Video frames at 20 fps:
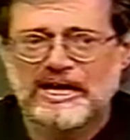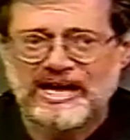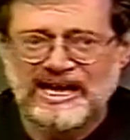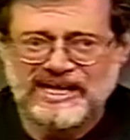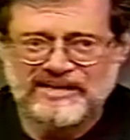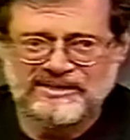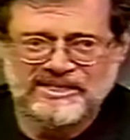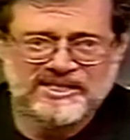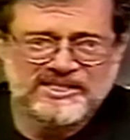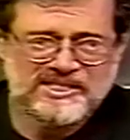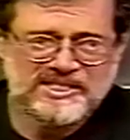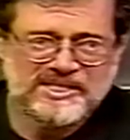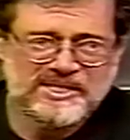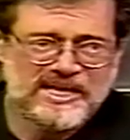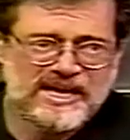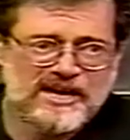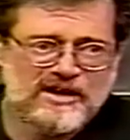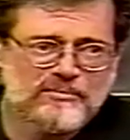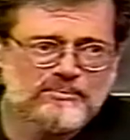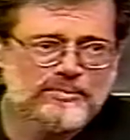And it is
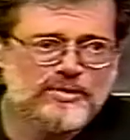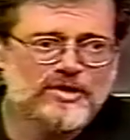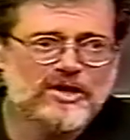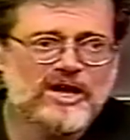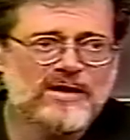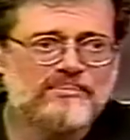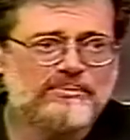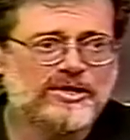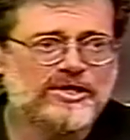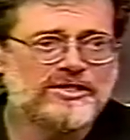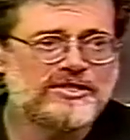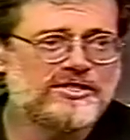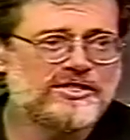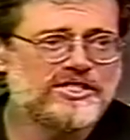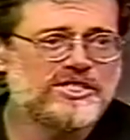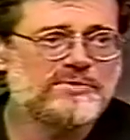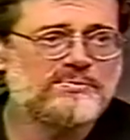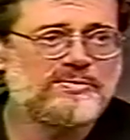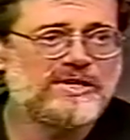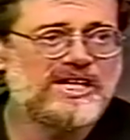now proper to
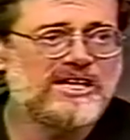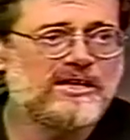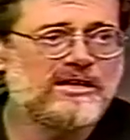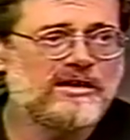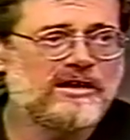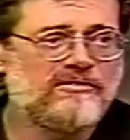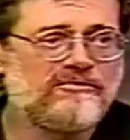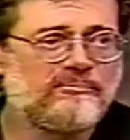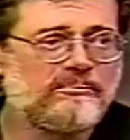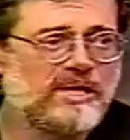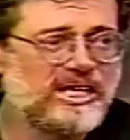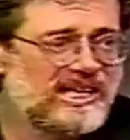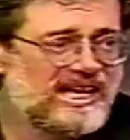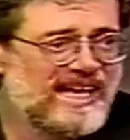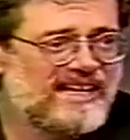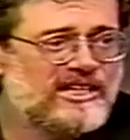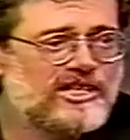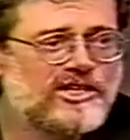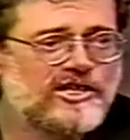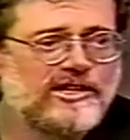speak of
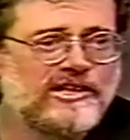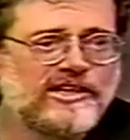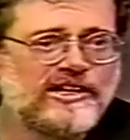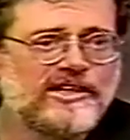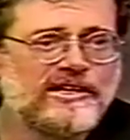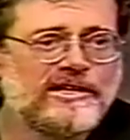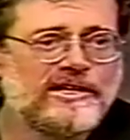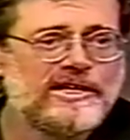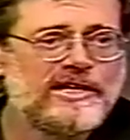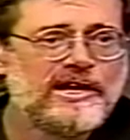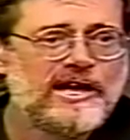molecular